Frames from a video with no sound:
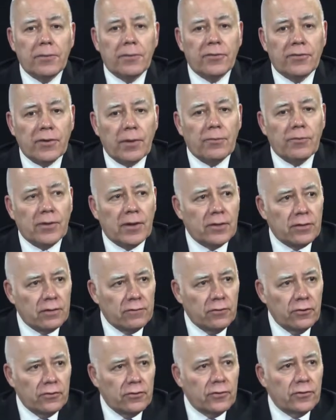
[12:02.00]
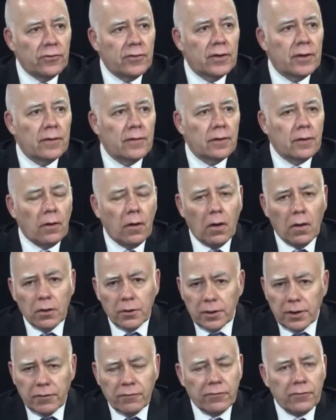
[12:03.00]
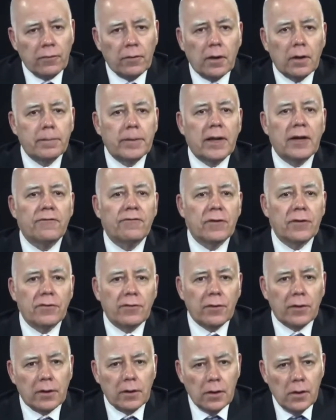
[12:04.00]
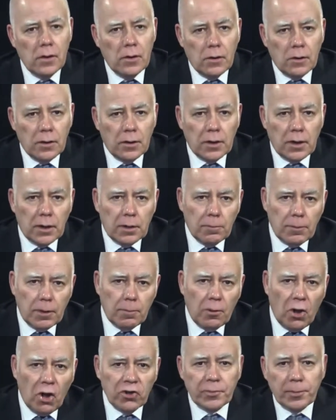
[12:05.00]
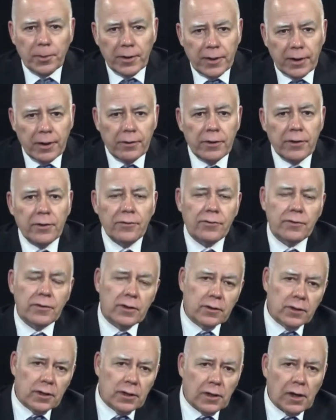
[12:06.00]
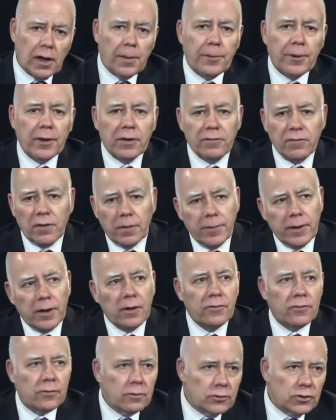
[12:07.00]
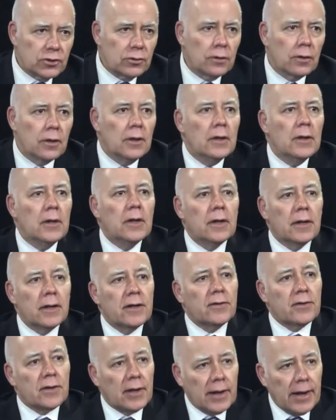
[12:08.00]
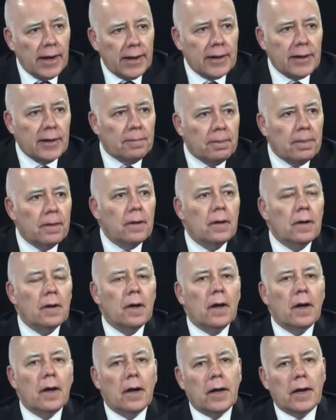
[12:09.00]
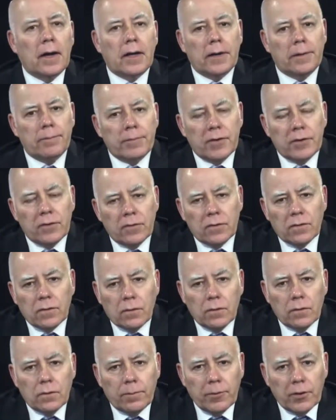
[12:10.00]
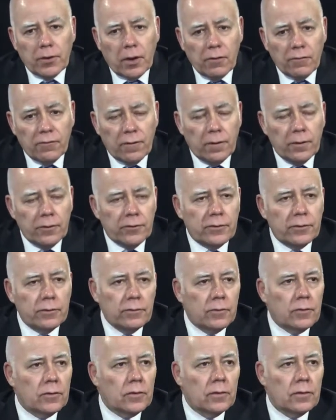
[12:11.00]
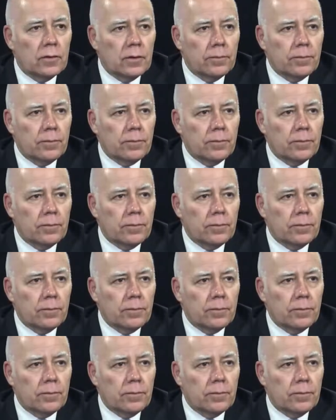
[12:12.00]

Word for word: with some sense of urgency, and they're all going to have strong benefits on in, in, multiple areas: economic, environmental, social. Let's get at it. Um, so I'm looking forward to to the